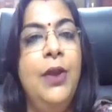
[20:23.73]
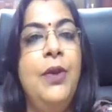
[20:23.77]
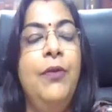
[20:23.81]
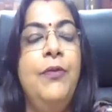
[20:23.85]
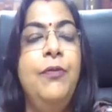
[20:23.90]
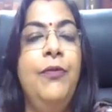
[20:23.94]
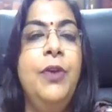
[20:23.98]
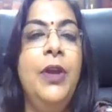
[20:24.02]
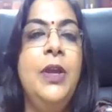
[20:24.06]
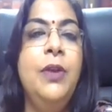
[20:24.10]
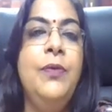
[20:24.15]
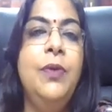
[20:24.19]

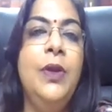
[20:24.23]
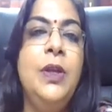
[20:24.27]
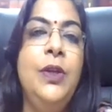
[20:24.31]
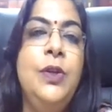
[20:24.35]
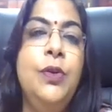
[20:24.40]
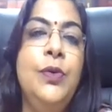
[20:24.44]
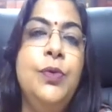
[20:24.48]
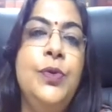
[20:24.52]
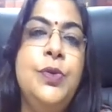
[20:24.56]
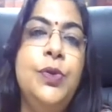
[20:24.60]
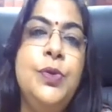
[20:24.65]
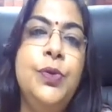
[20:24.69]
where we are
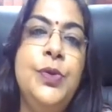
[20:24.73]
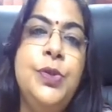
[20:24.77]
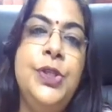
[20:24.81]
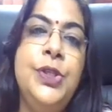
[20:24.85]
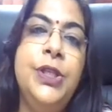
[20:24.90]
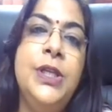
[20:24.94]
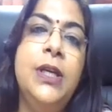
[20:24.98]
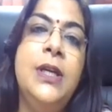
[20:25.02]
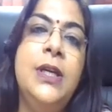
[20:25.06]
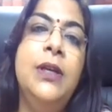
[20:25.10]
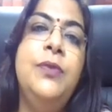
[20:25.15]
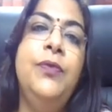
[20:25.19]
used to
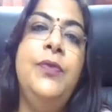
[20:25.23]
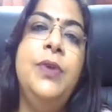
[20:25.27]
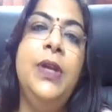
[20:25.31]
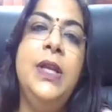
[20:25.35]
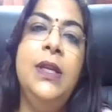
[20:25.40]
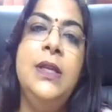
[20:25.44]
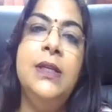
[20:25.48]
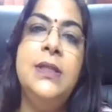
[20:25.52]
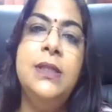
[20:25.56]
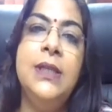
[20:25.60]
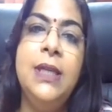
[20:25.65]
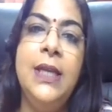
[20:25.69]
share
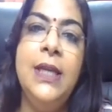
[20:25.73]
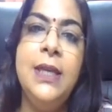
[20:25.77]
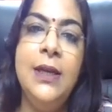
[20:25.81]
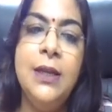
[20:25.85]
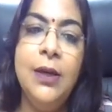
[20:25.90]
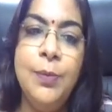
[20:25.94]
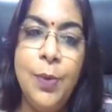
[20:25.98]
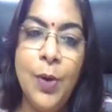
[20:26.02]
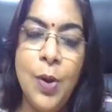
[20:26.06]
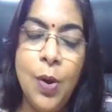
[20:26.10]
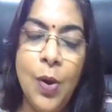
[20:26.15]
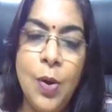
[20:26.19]
various legal
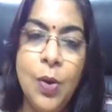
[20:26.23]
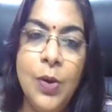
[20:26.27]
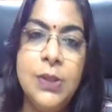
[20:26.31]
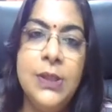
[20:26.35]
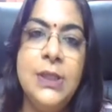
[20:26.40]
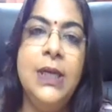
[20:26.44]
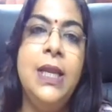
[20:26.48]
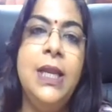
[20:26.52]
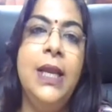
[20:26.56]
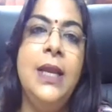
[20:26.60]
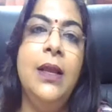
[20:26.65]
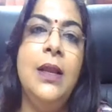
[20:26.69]
blogs,
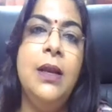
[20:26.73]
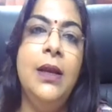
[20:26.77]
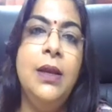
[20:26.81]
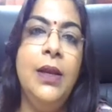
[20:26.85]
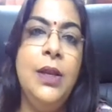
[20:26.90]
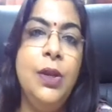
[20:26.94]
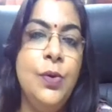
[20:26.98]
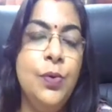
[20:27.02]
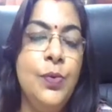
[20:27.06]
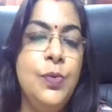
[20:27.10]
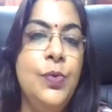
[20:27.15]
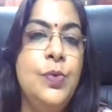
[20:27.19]
legal
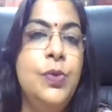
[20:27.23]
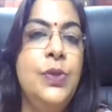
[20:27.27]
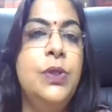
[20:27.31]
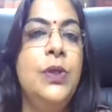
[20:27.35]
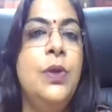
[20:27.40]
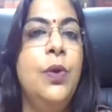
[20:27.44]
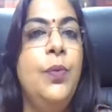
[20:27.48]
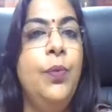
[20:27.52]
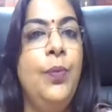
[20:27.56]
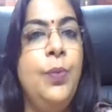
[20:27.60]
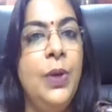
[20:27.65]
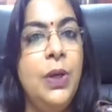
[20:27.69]
news, news,
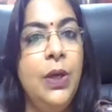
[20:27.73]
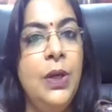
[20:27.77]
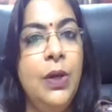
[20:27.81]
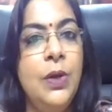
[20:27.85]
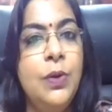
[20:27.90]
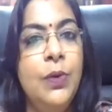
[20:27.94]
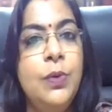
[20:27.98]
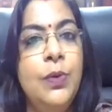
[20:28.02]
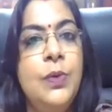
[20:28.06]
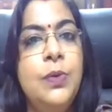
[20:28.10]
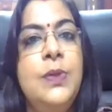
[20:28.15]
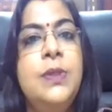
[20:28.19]

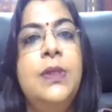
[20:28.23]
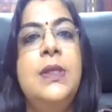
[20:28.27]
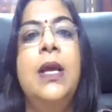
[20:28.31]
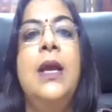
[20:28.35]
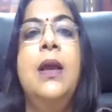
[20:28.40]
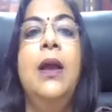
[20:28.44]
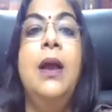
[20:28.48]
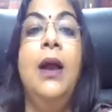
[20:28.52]
videos,